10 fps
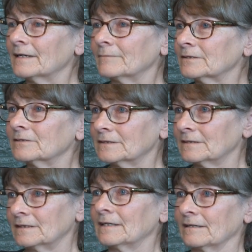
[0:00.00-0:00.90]
become a good
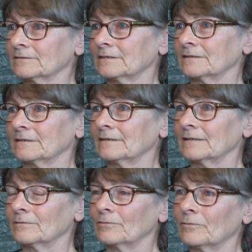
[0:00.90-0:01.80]
City Councillor?
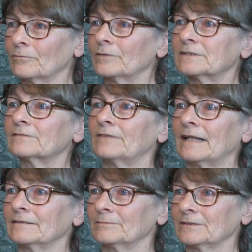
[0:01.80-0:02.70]
Like, what was
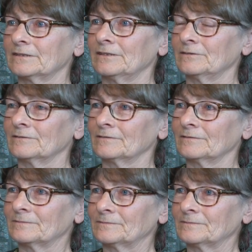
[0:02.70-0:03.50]
valuable to you?